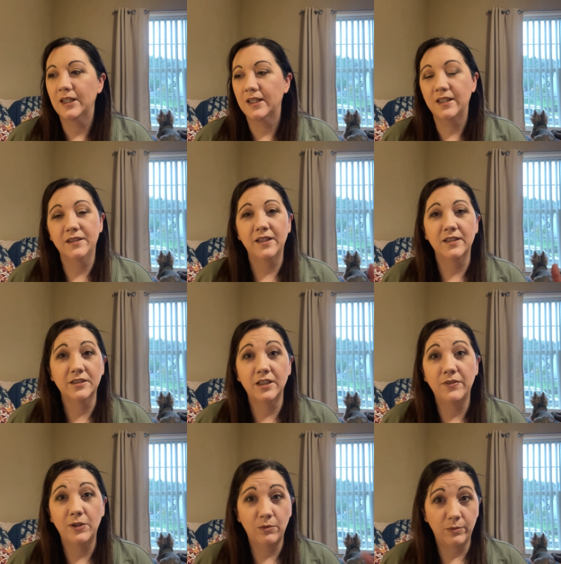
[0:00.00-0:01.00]
like at
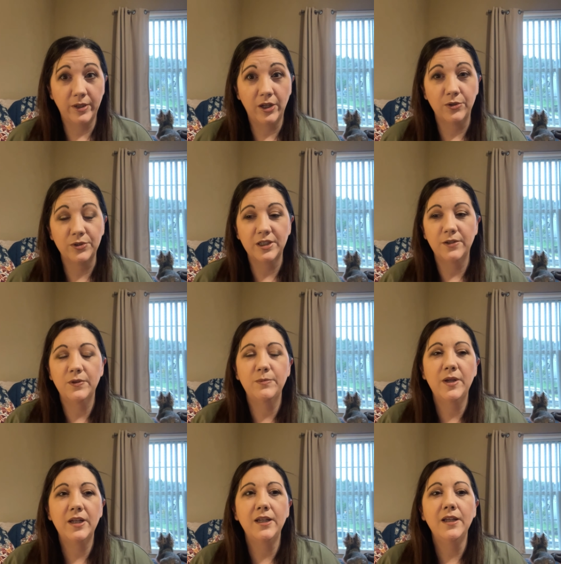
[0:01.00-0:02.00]
Thanksgiving when we host
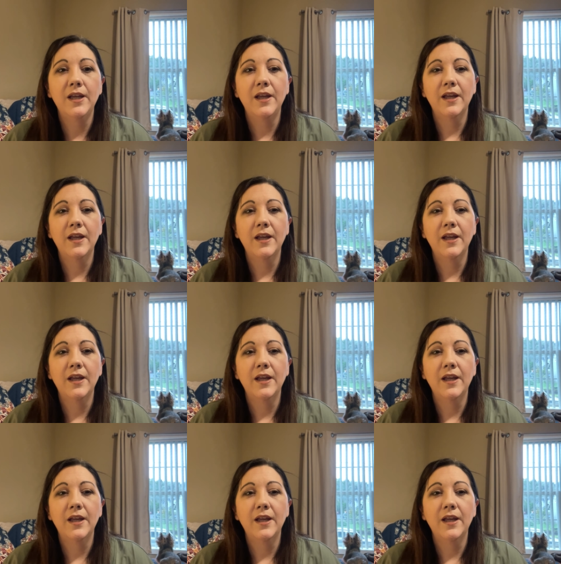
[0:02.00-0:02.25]
everybody,